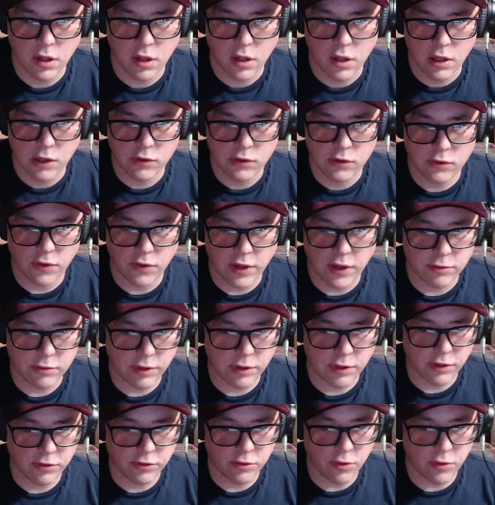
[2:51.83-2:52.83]
so that's what I was
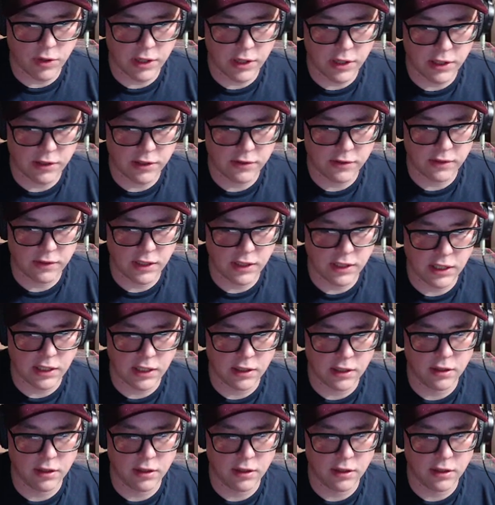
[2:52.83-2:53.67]
going to see.